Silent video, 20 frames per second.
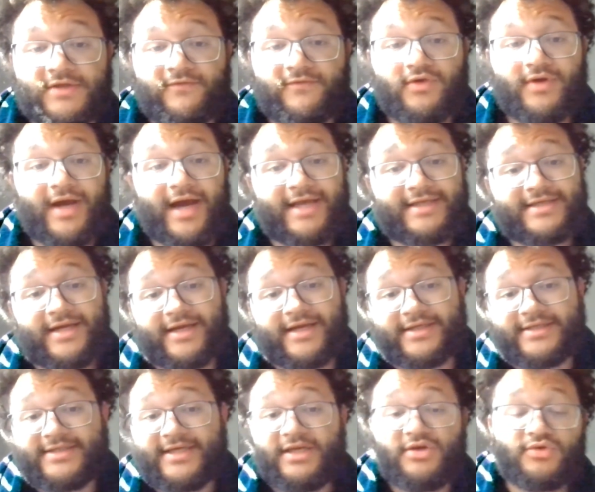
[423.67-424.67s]
If you guys could
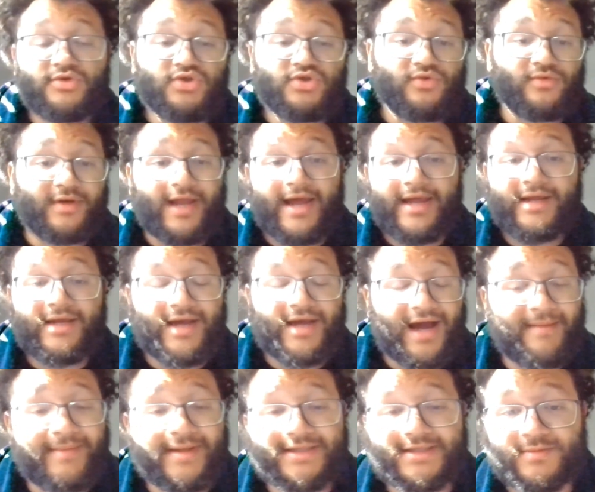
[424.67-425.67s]
continue to like,
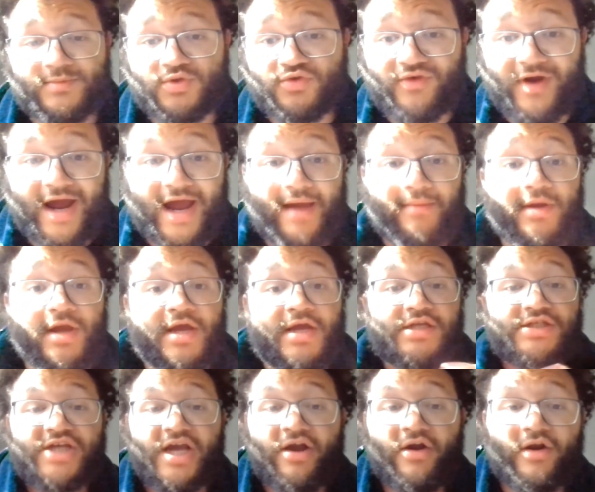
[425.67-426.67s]
comment, subscribe,
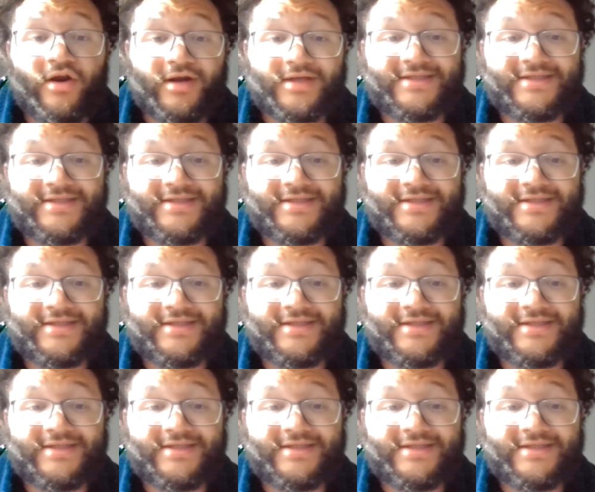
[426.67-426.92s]
check out our